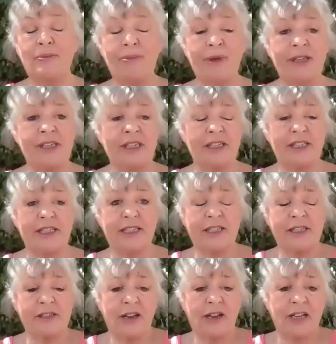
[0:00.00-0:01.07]
in business. It
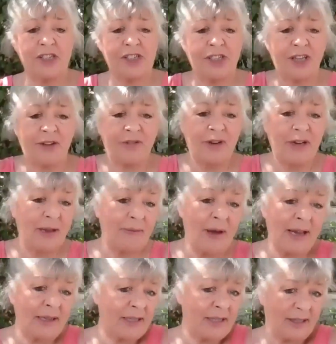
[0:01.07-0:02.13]
doesn't actually really
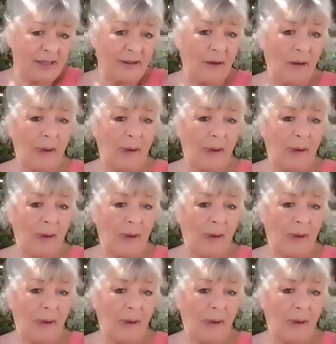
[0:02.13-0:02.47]
matter.